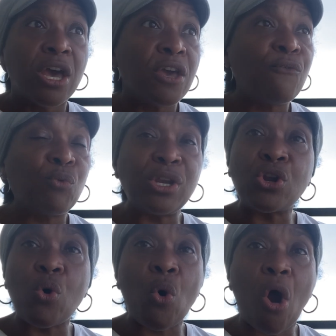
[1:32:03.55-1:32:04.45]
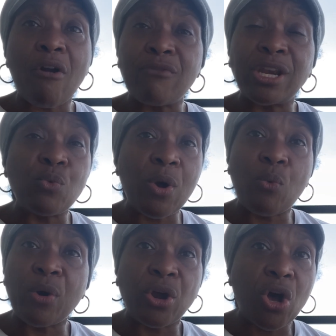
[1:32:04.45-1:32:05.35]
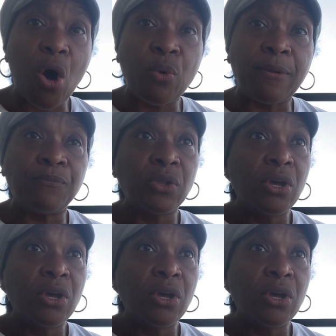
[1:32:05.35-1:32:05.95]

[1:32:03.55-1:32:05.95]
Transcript: If we know already where we're going,